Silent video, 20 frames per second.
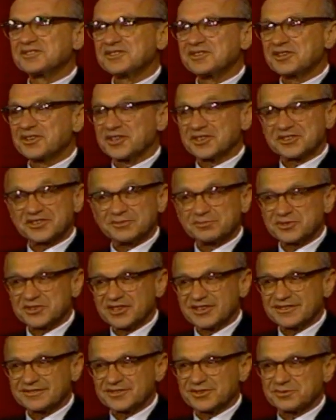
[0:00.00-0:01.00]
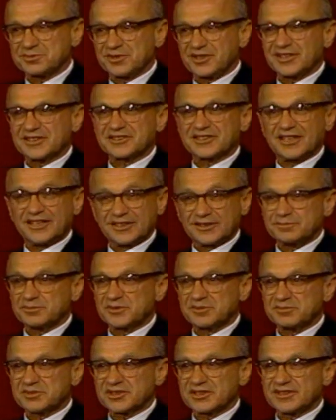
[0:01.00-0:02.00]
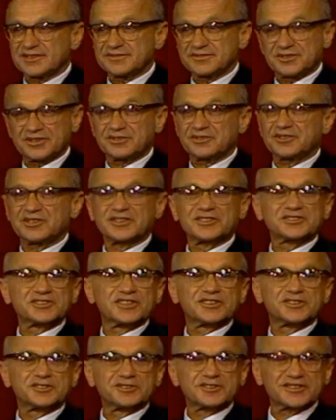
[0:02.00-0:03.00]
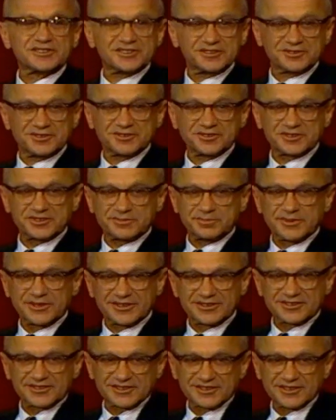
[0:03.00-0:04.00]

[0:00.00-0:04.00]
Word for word: hurt themselves as well as to help themselves, so long as they do it at their own expense.